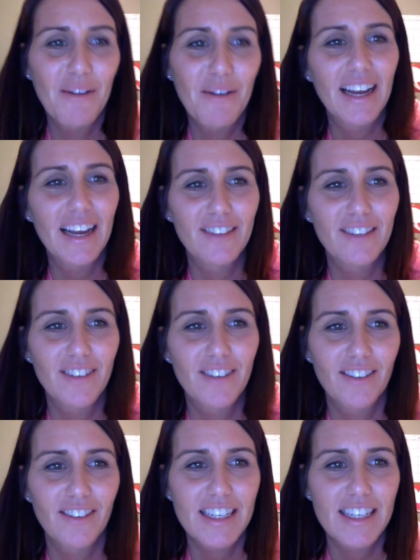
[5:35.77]
but at the very,
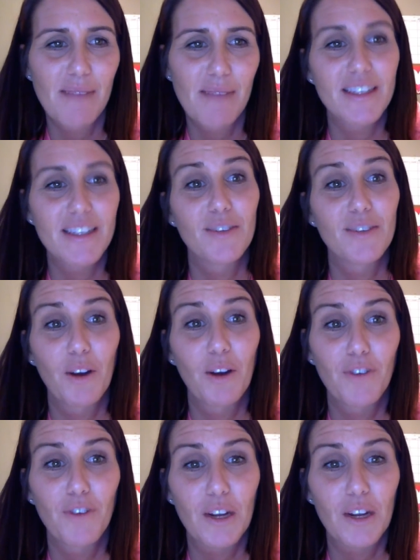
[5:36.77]
very top it says
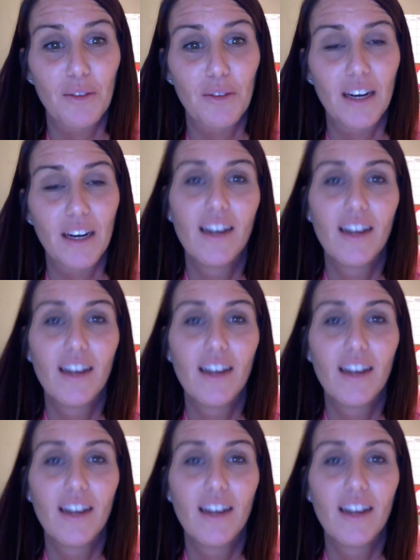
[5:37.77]
143.